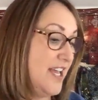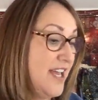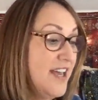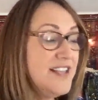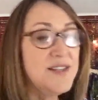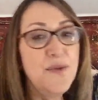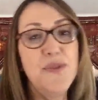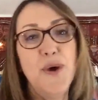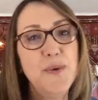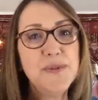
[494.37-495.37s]
So
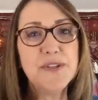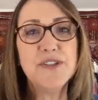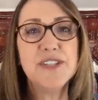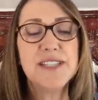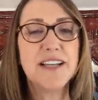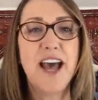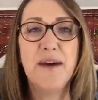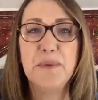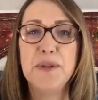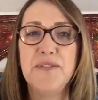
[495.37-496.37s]
those are just a
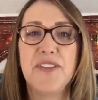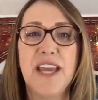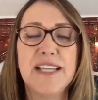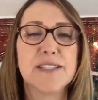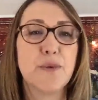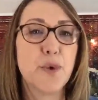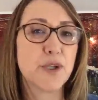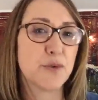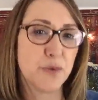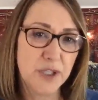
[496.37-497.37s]
couple of things that
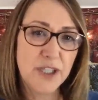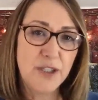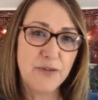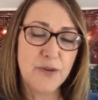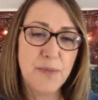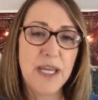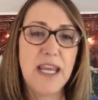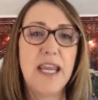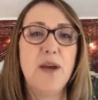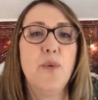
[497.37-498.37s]
worked really good for
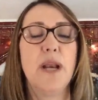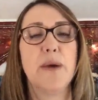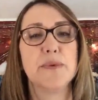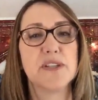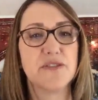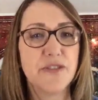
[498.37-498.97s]
me when I was